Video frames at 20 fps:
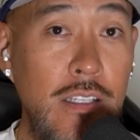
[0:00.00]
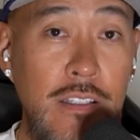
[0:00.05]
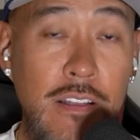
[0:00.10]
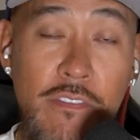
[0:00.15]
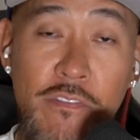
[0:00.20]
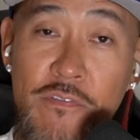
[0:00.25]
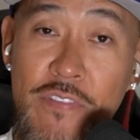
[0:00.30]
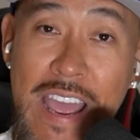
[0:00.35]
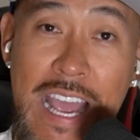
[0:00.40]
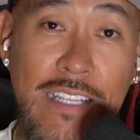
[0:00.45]

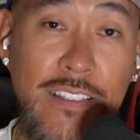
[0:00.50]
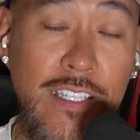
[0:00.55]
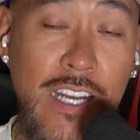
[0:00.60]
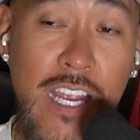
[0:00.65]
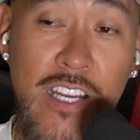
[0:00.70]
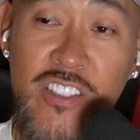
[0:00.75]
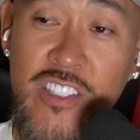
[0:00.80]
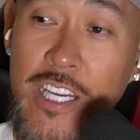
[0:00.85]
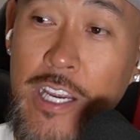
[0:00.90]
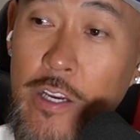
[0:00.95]
The fact that
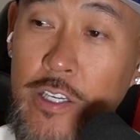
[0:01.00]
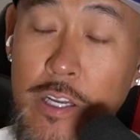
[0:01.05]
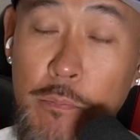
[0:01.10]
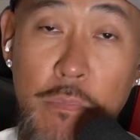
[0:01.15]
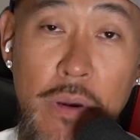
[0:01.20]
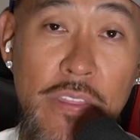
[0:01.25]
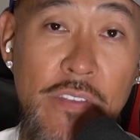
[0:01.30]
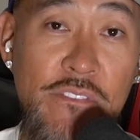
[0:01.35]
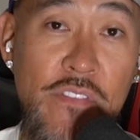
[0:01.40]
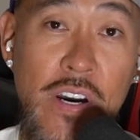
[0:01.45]
I shared the
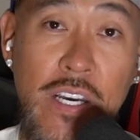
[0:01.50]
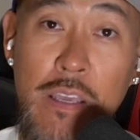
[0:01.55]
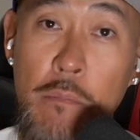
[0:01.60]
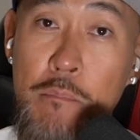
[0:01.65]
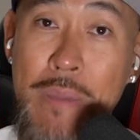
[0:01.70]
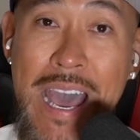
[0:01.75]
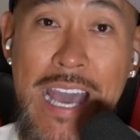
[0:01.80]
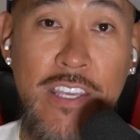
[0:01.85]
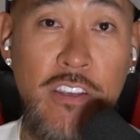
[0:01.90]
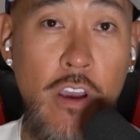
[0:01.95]

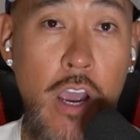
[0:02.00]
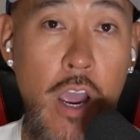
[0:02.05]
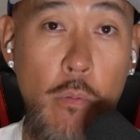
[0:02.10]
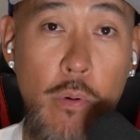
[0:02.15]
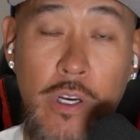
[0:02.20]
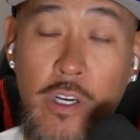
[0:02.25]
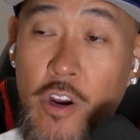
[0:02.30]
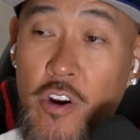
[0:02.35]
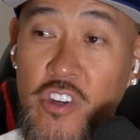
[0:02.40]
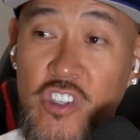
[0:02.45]
motherfucking backyard
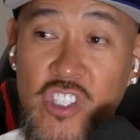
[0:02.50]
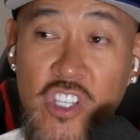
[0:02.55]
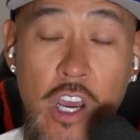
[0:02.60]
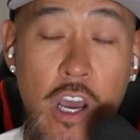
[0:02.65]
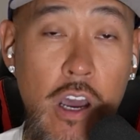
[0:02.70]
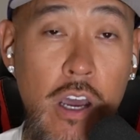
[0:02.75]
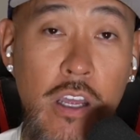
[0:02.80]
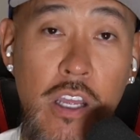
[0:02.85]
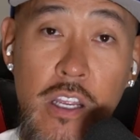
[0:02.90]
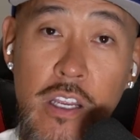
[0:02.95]
with
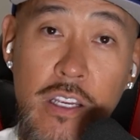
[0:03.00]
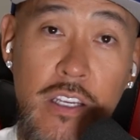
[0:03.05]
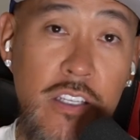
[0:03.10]
Kershaw,